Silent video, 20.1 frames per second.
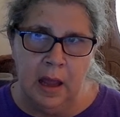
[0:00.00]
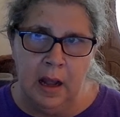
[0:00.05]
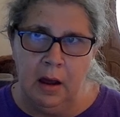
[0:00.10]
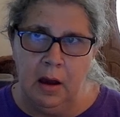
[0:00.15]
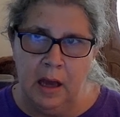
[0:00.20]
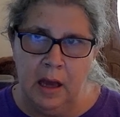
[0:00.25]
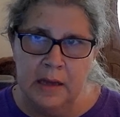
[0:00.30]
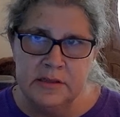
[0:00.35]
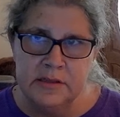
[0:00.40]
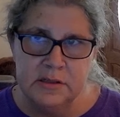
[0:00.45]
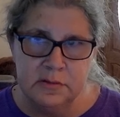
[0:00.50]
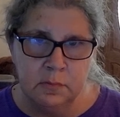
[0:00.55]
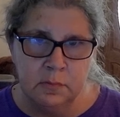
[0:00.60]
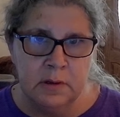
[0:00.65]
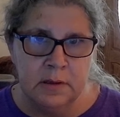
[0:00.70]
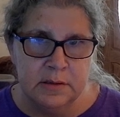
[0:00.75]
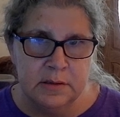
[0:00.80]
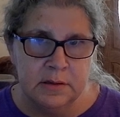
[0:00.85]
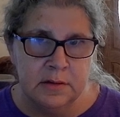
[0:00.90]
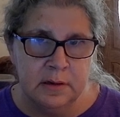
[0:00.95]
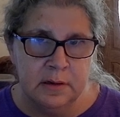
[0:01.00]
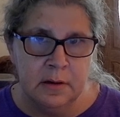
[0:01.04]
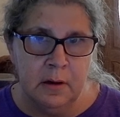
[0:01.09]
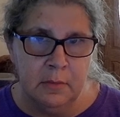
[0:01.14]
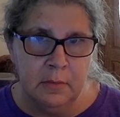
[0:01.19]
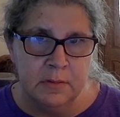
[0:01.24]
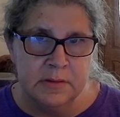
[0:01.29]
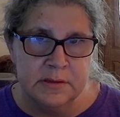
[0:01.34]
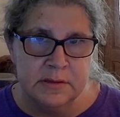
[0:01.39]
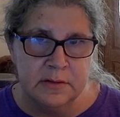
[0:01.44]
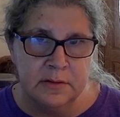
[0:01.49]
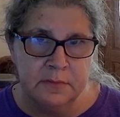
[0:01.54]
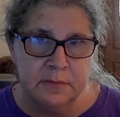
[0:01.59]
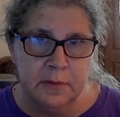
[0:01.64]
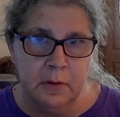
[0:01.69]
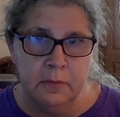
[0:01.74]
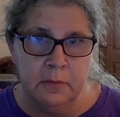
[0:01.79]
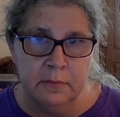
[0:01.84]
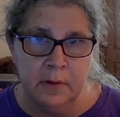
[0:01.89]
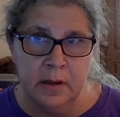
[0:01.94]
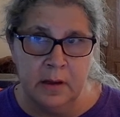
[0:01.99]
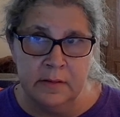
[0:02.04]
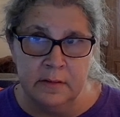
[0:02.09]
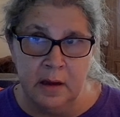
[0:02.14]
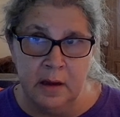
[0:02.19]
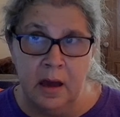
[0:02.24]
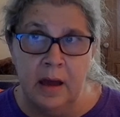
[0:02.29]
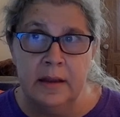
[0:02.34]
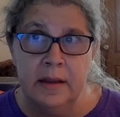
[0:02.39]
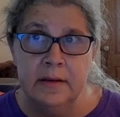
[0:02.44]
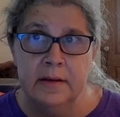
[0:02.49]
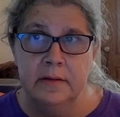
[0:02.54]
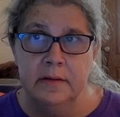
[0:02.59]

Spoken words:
I just wanted you to know it wasn't your fault Ron died.